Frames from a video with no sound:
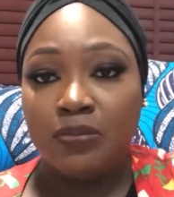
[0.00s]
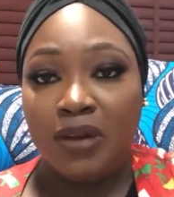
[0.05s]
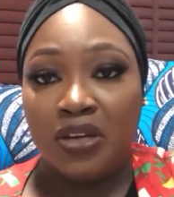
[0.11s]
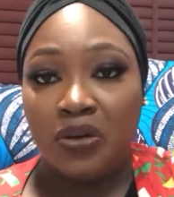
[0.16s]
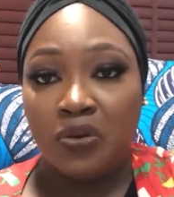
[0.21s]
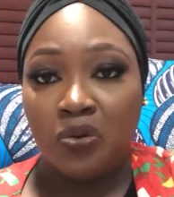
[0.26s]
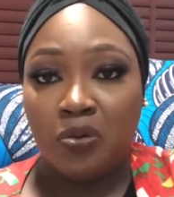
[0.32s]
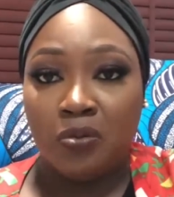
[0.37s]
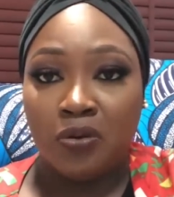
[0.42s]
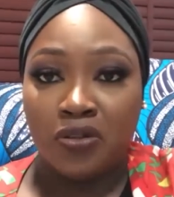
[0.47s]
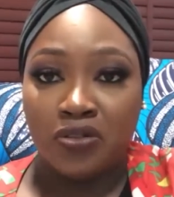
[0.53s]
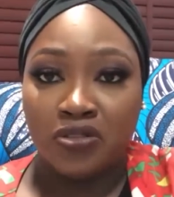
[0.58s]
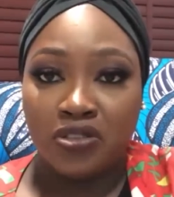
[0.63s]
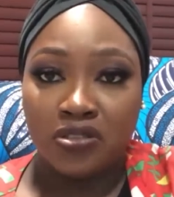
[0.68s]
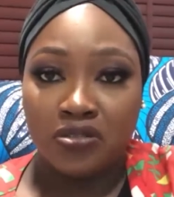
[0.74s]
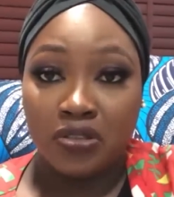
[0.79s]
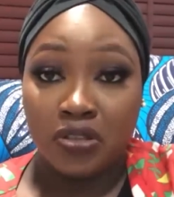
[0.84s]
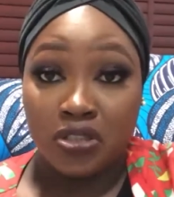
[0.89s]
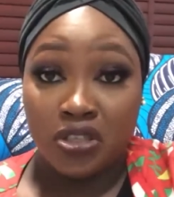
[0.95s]
The man will go
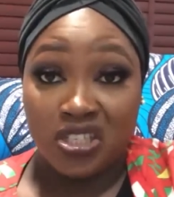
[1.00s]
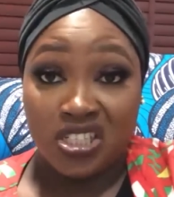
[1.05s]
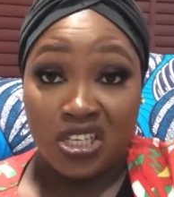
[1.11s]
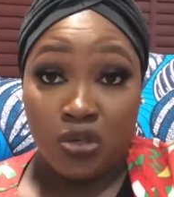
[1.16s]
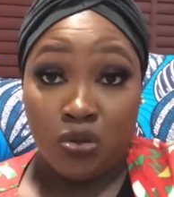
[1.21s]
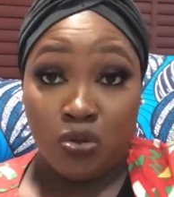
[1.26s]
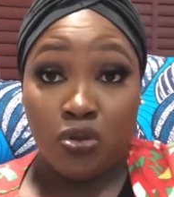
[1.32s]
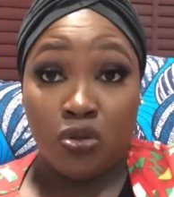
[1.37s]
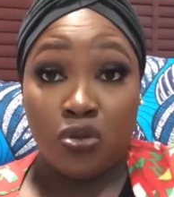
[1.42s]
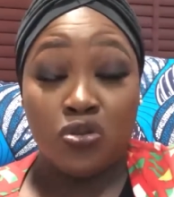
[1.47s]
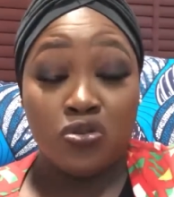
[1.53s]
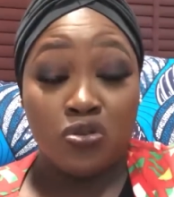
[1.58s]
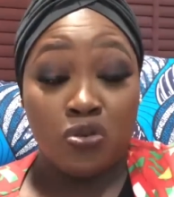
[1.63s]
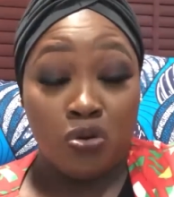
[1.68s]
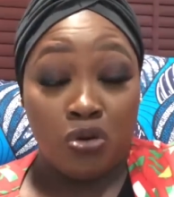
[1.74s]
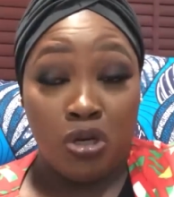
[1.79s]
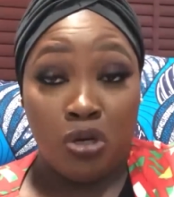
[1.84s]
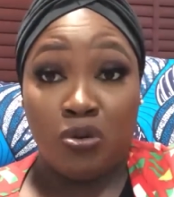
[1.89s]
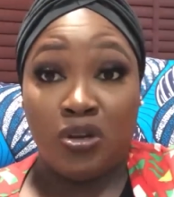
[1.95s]
budge. Just a look, you
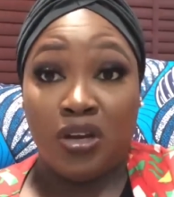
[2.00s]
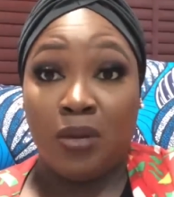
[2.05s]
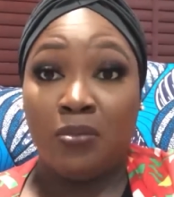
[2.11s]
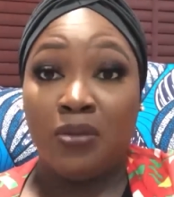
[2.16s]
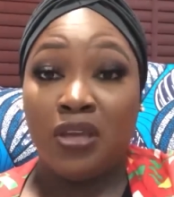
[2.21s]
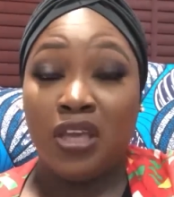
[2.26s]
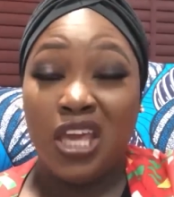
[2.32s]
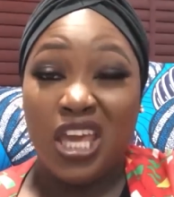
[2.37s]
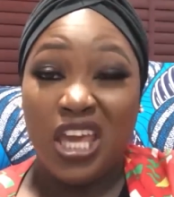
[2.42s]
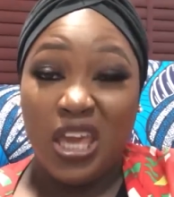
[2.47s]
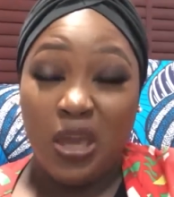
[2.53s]
two go to look at him.